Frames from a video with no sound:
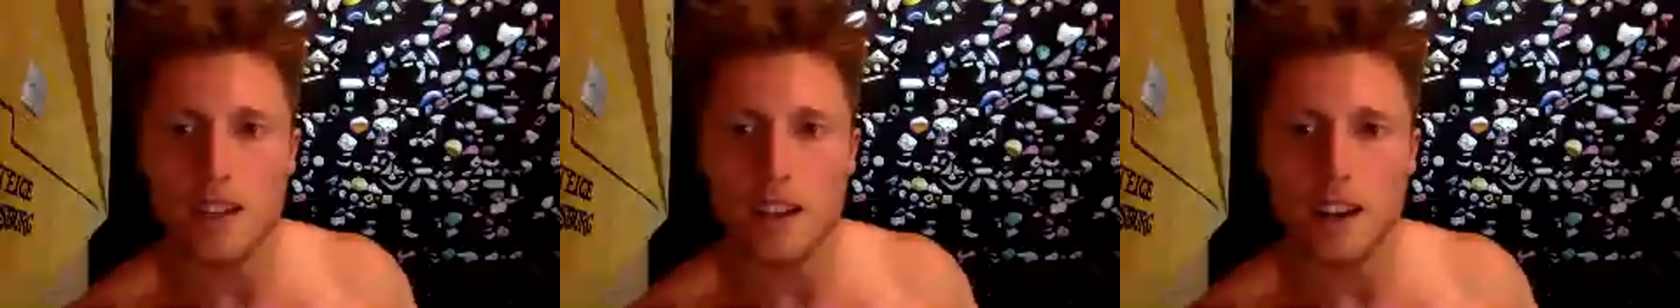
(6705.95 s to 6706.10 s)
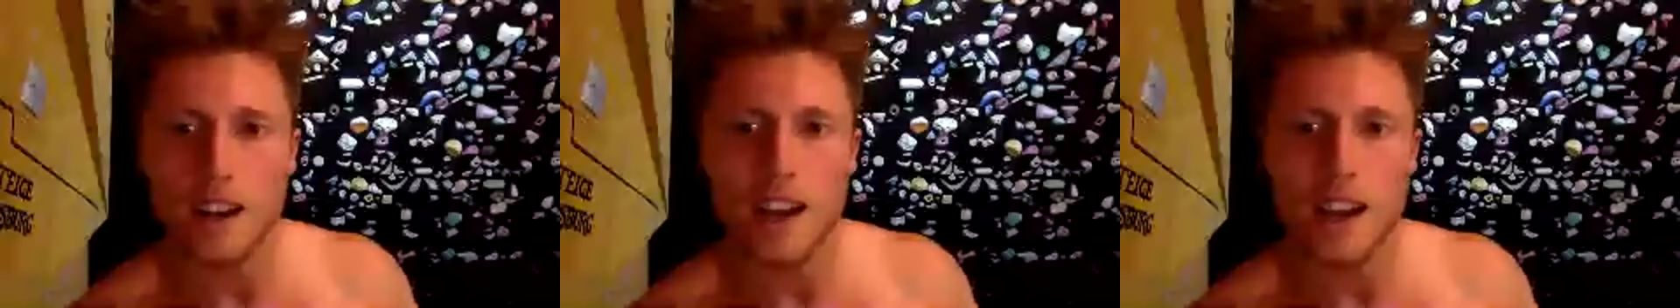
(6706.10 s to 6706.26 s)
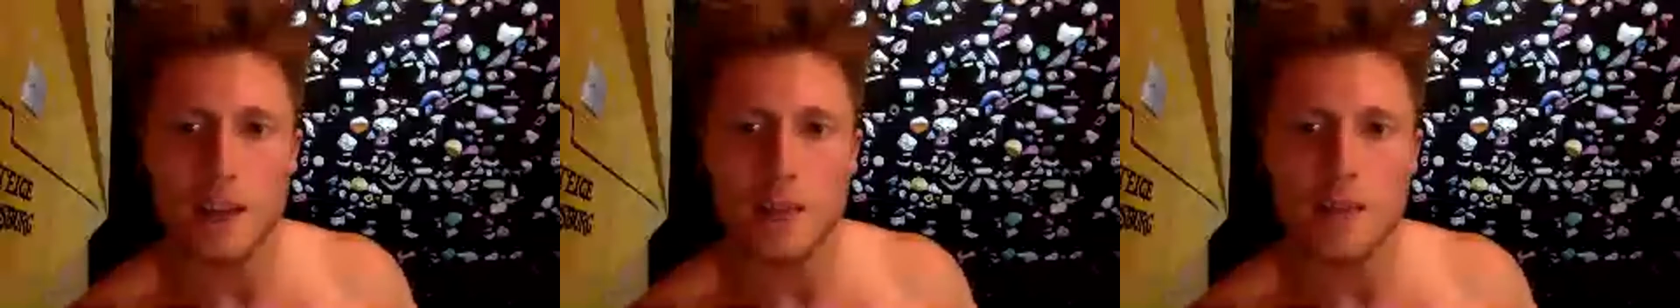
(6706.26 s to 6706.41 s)

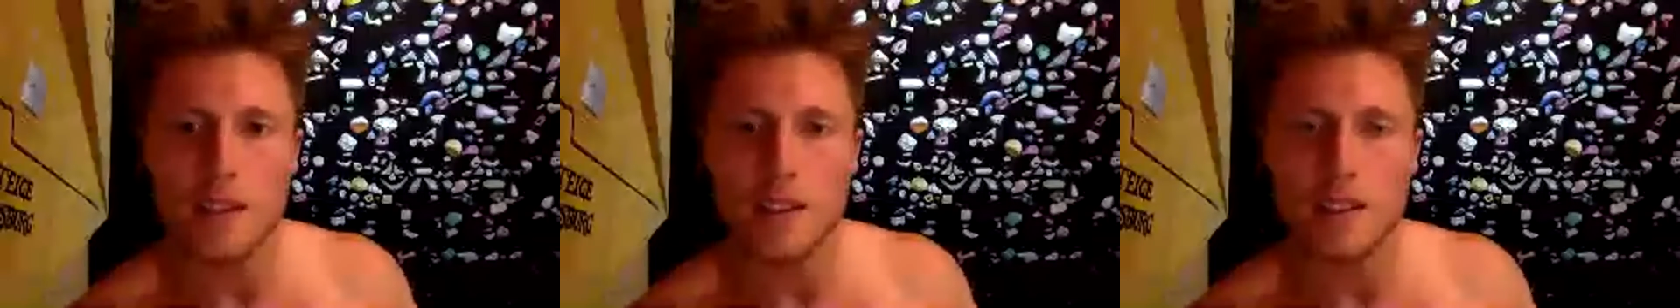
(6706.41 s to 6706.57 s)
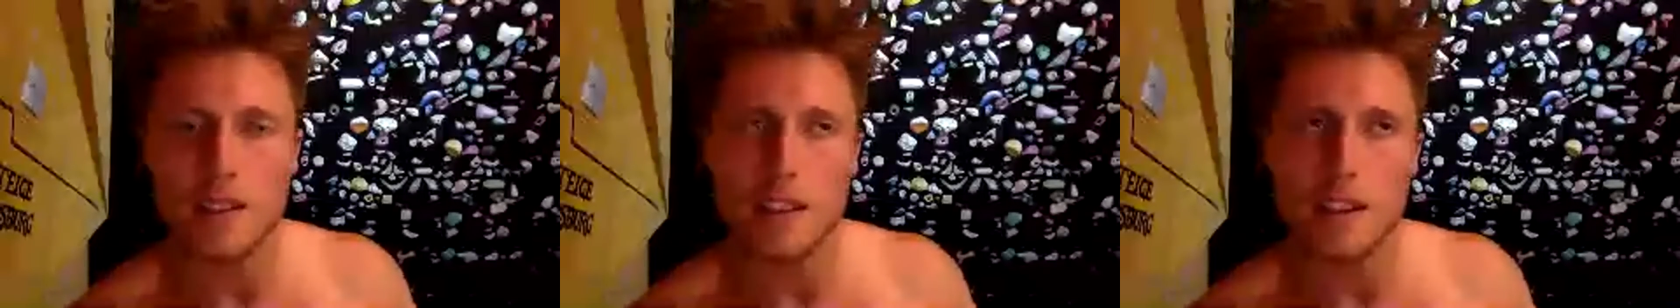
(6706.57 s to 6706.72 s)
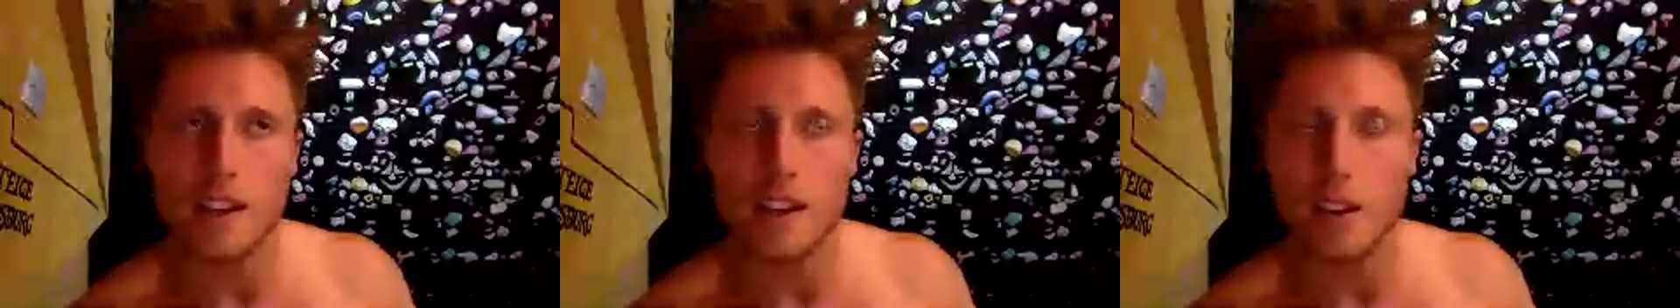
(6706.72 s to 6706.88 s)

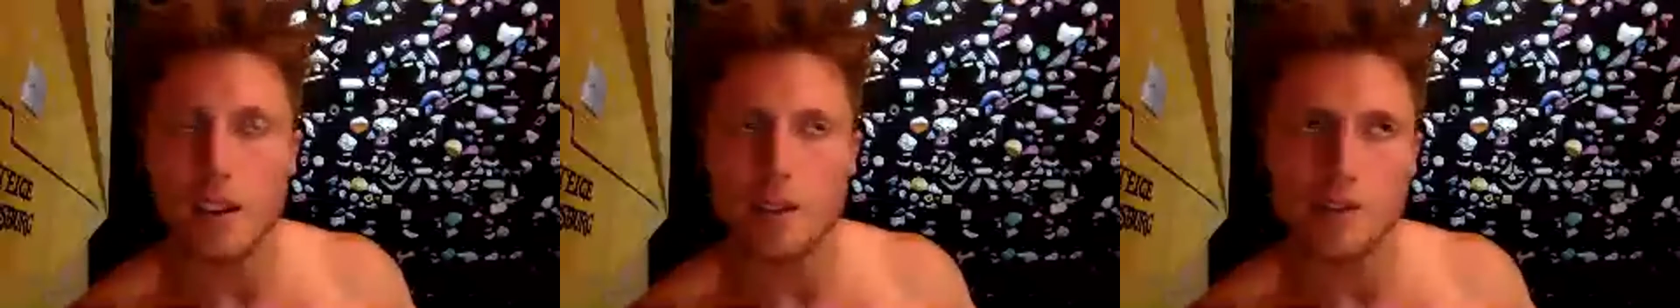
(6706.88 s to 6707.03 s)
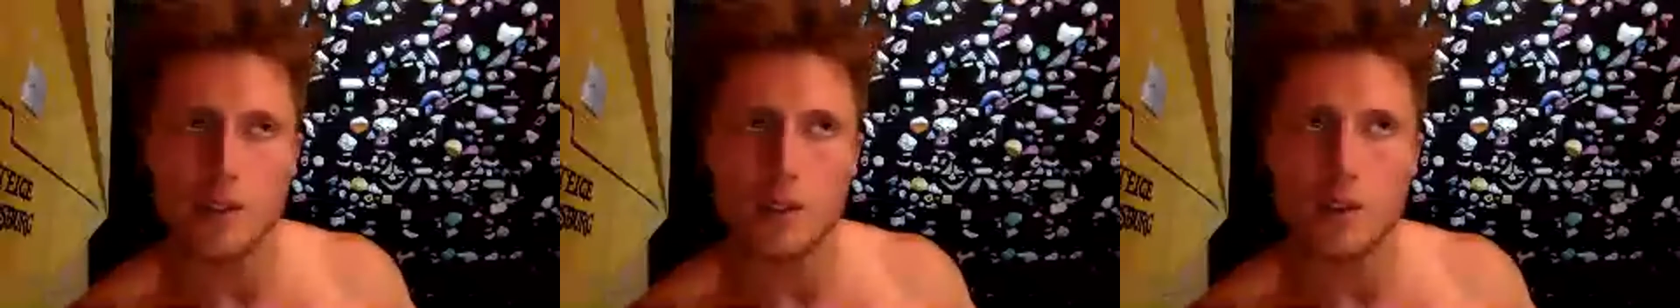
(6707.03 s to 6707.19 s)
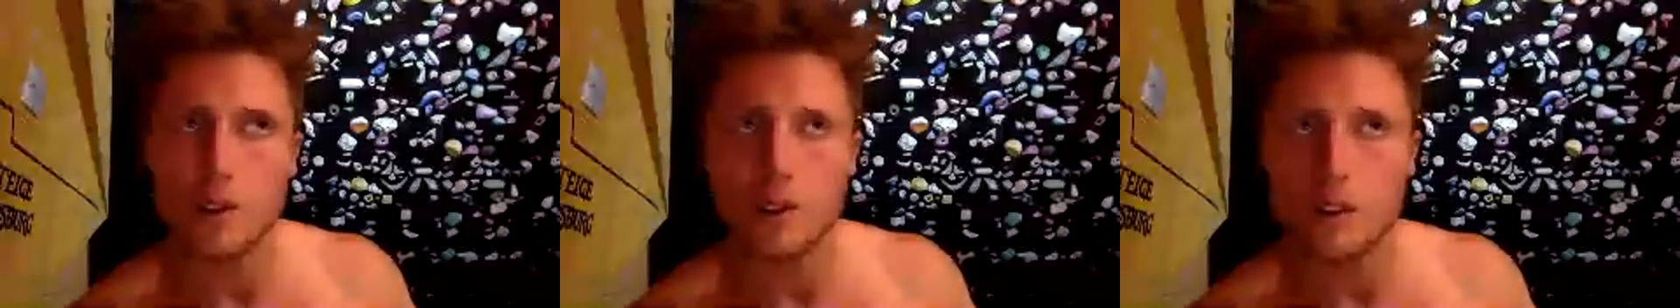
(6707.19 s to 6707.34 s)
climbing there
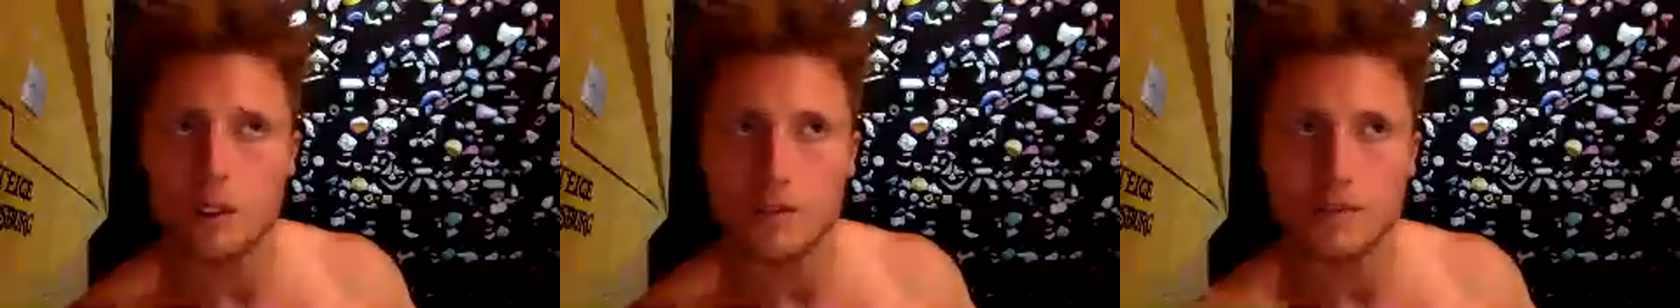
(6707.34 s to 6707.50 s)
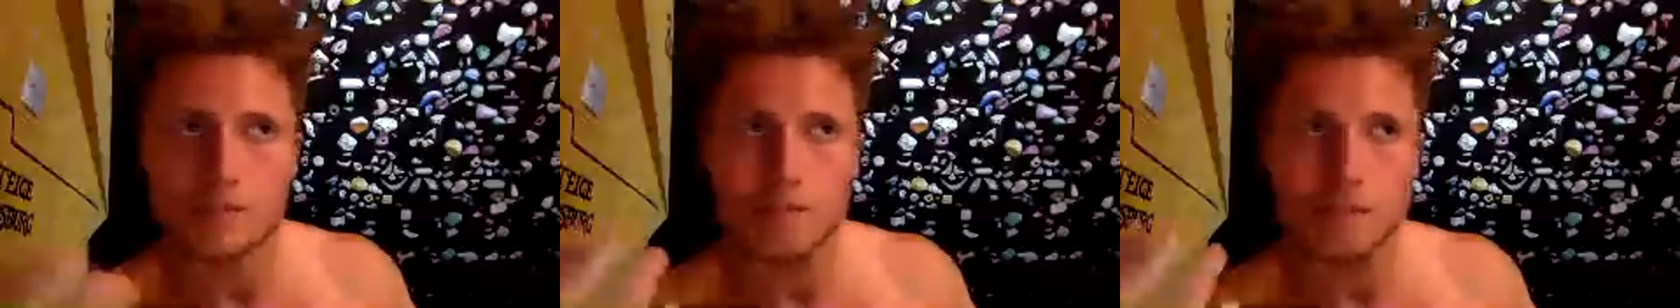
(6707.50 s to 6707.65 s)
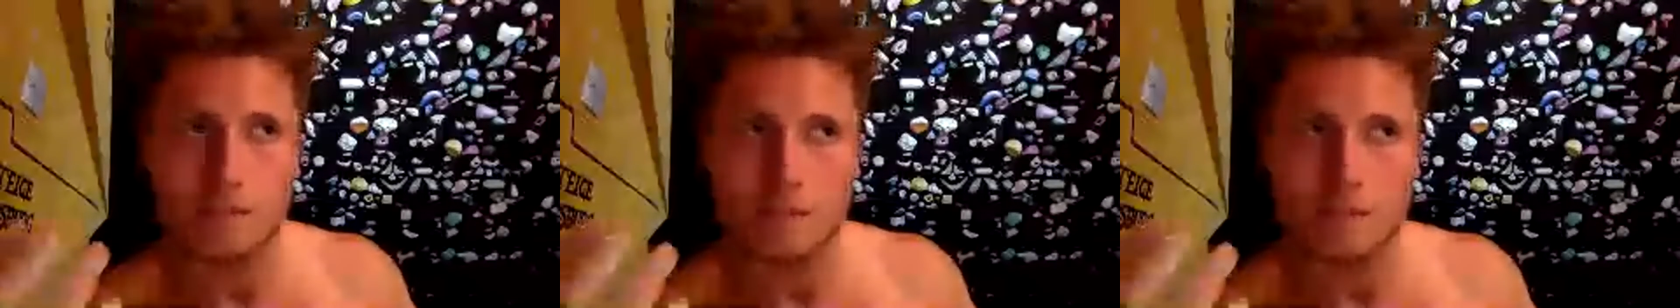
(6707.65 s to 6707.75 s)
for